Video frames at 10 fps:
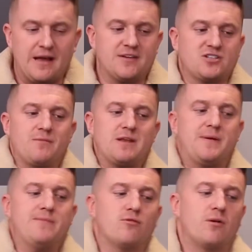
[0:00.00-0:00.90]
and that so many
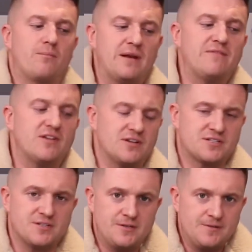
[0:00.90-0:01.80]
people are
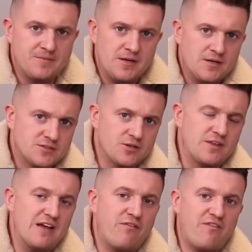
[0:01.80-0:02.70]
oblivious to
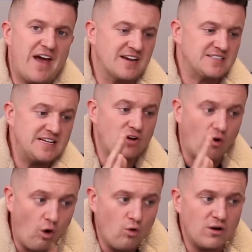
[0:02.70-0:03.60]
the effects.
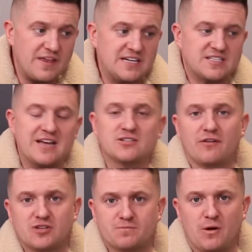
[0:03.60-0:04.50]
All of these things
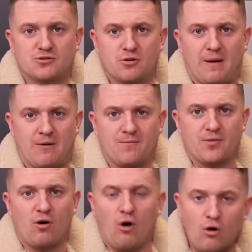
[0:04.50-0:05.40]
I've just spoke to you about.
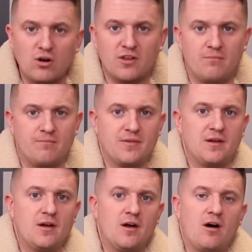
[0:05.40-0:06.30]
All of them
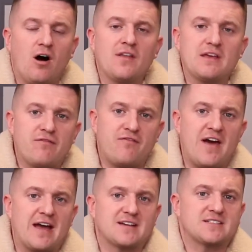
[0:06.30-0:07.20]
are the
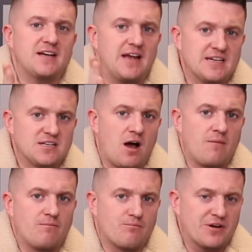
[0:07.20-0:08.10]
effects
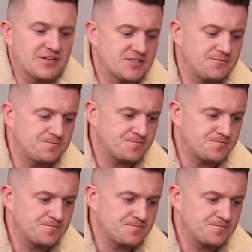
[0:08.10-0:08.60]
Islam brings.